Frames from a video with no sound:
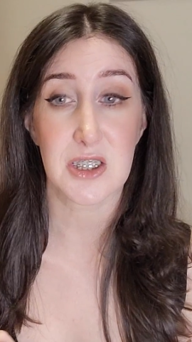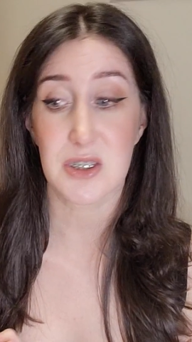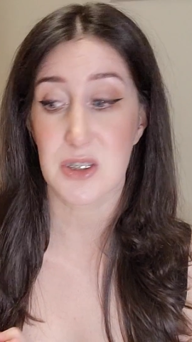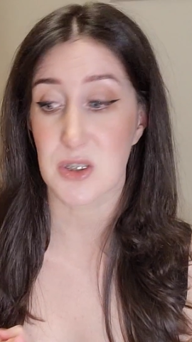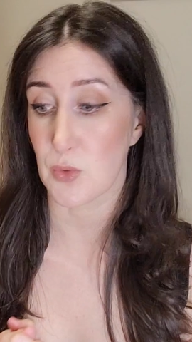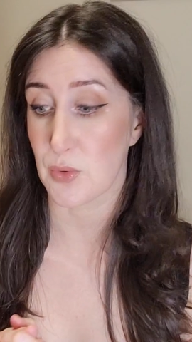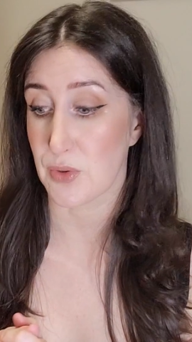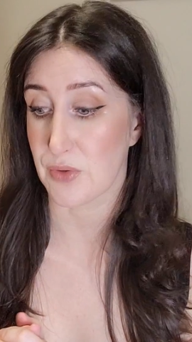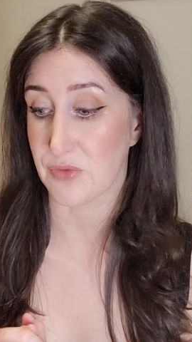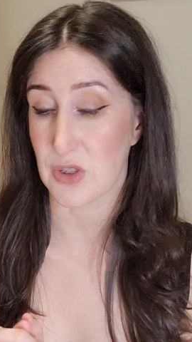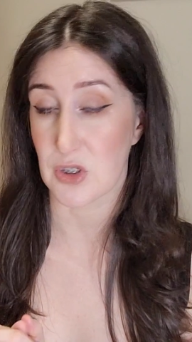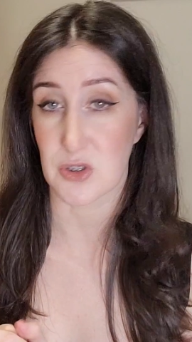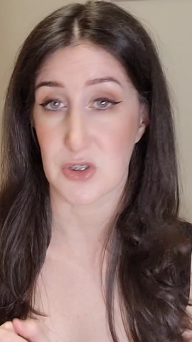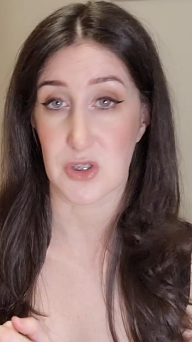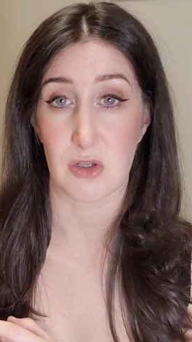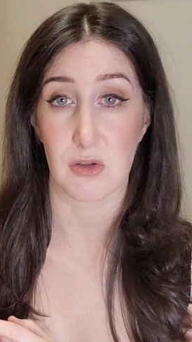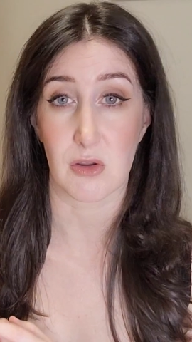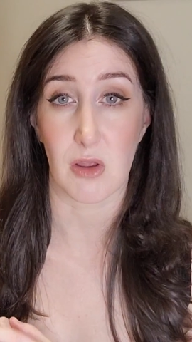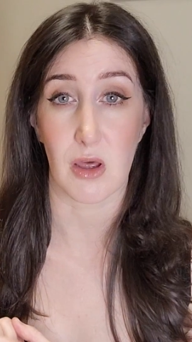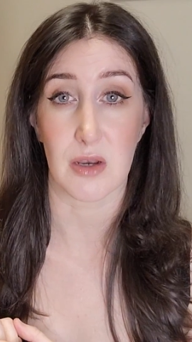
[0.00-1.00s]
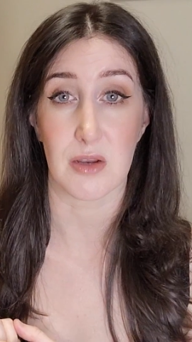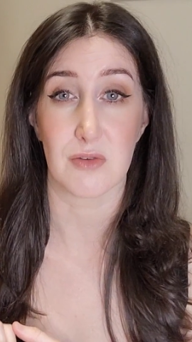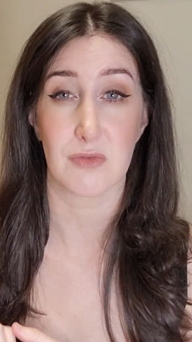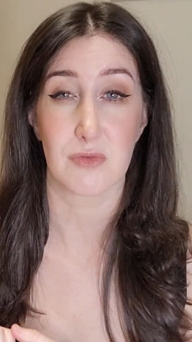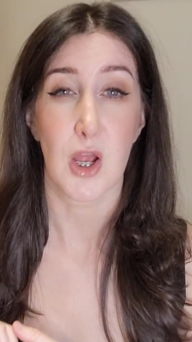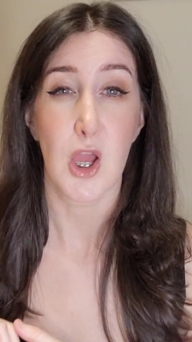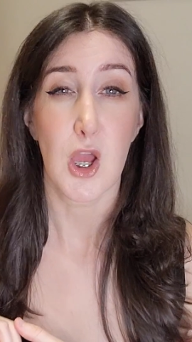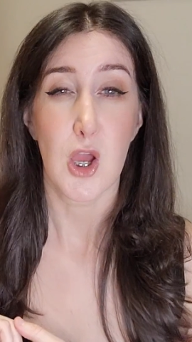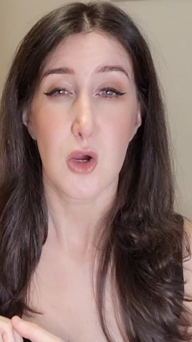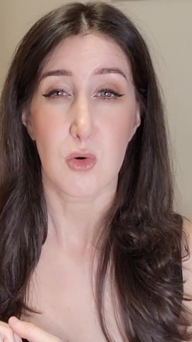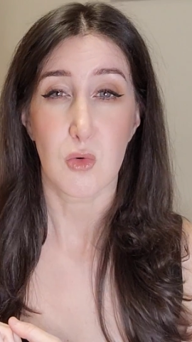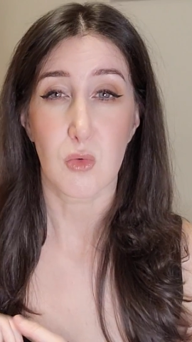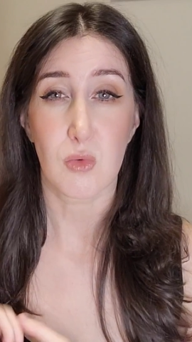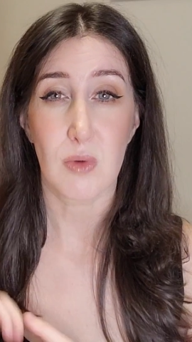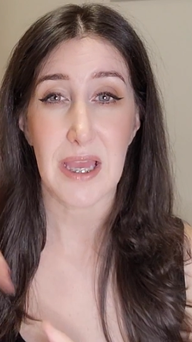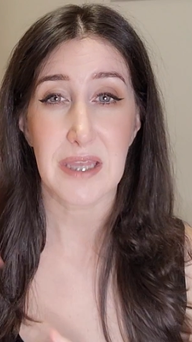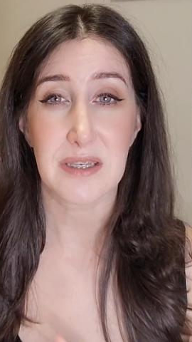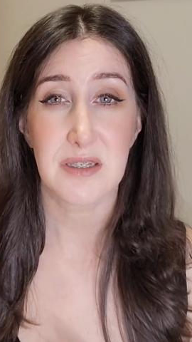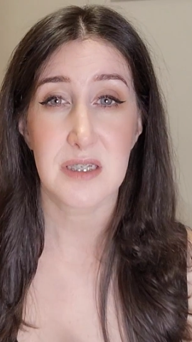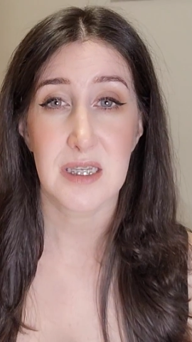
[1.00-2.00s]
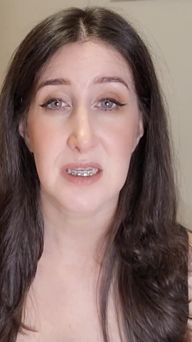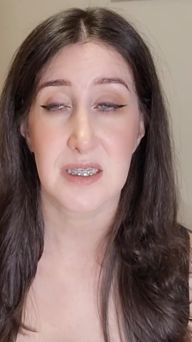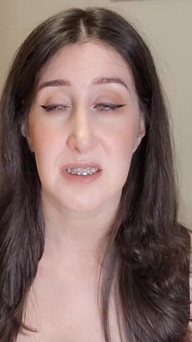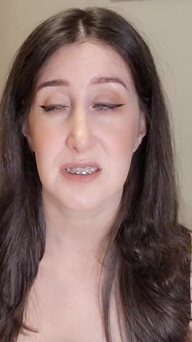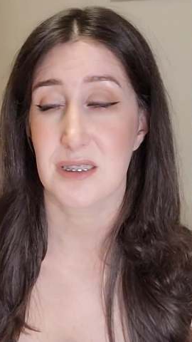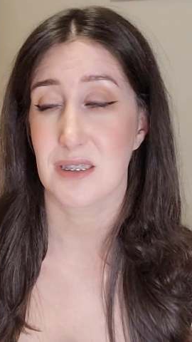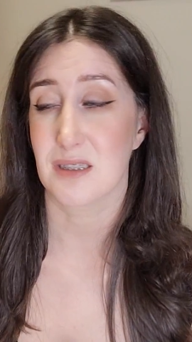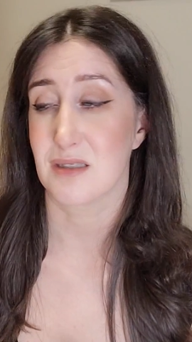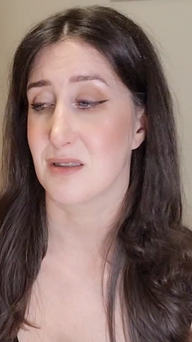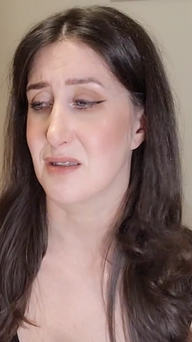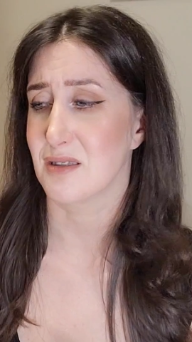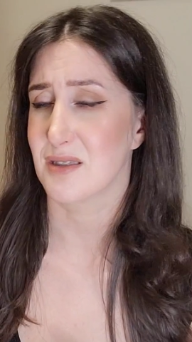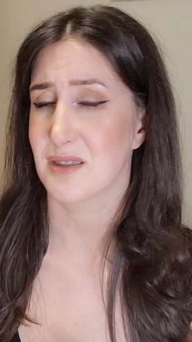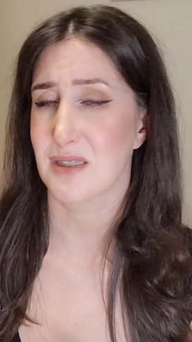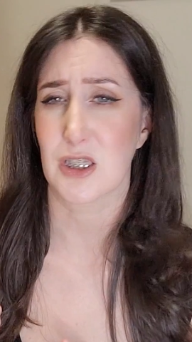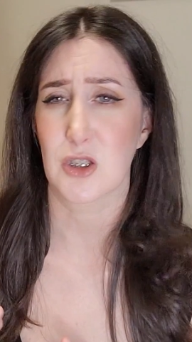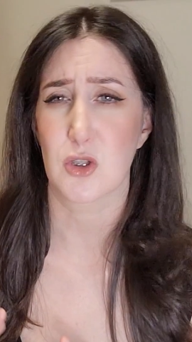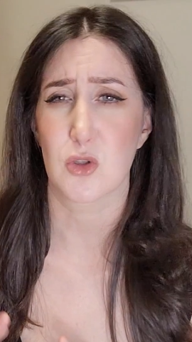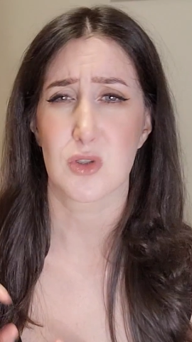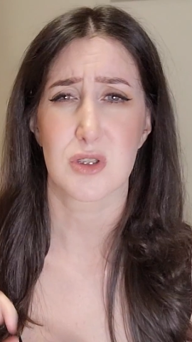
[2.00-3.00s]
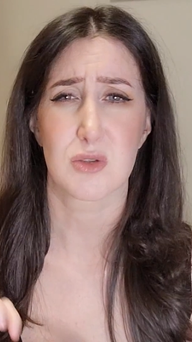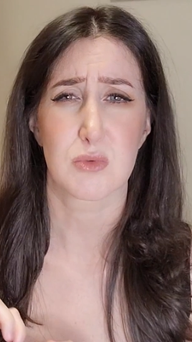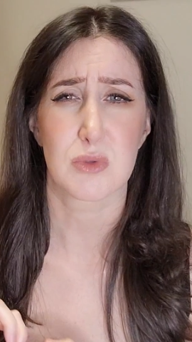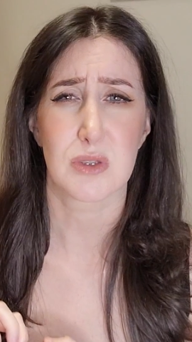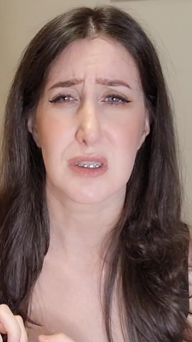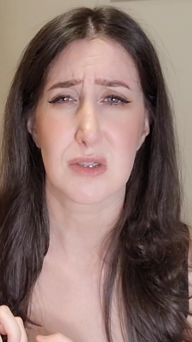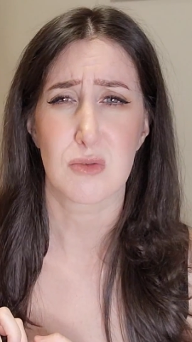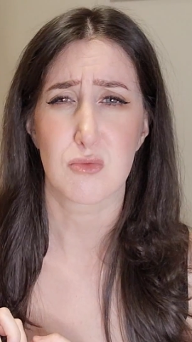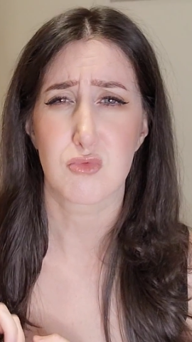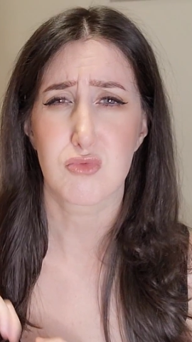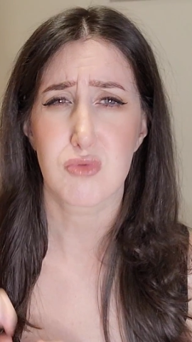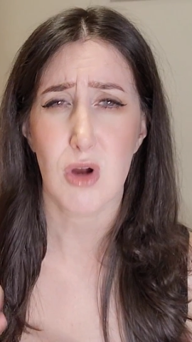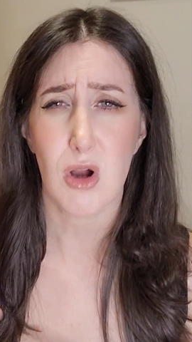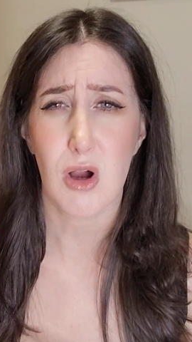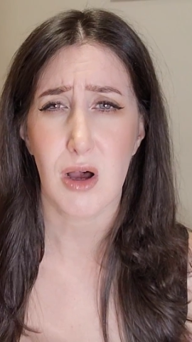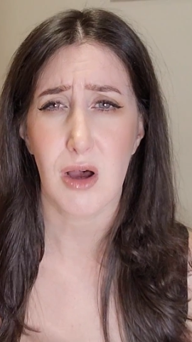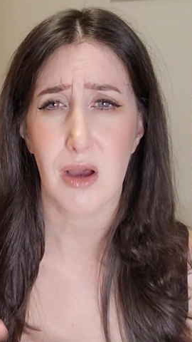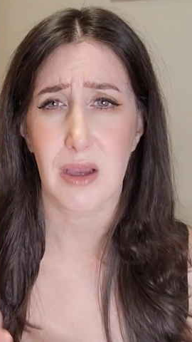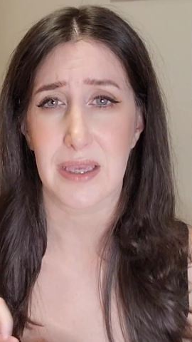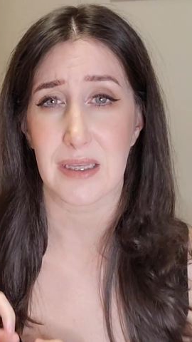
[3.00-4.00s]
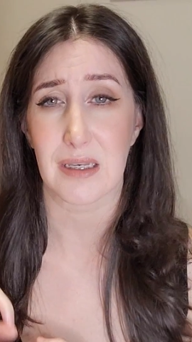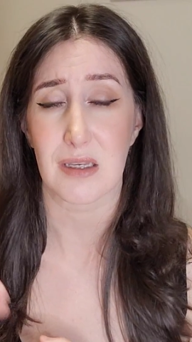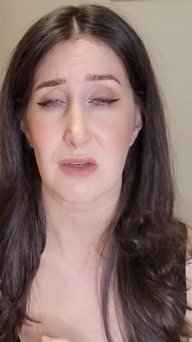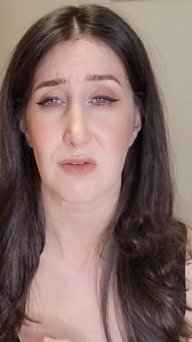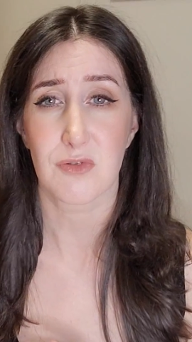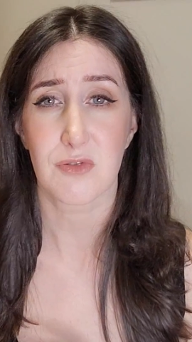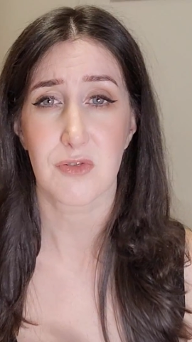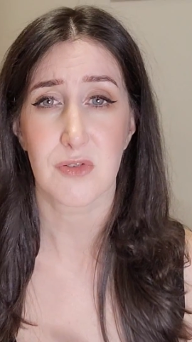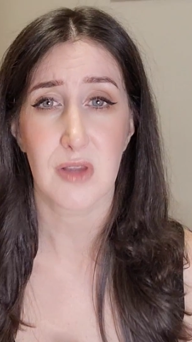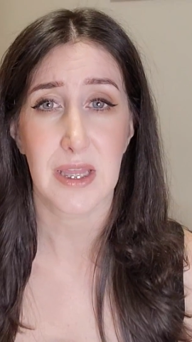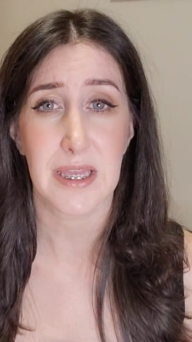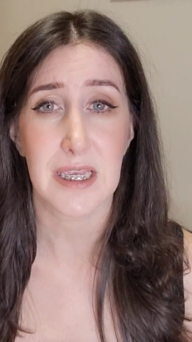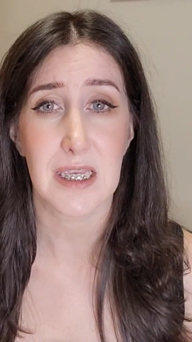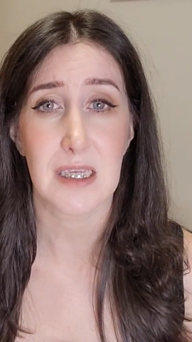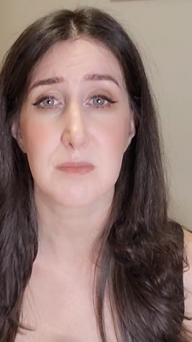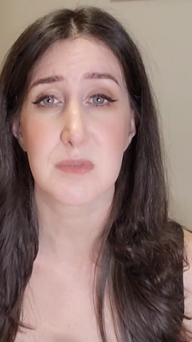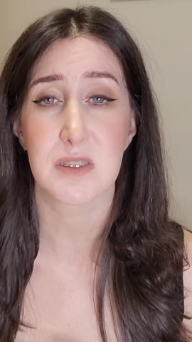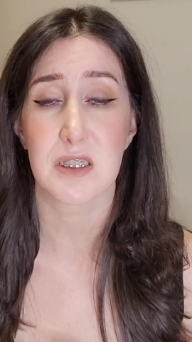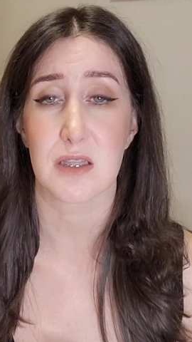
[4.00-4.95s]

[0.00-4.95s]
So if there's a lot of redness and the skin looks really raw and inflamed,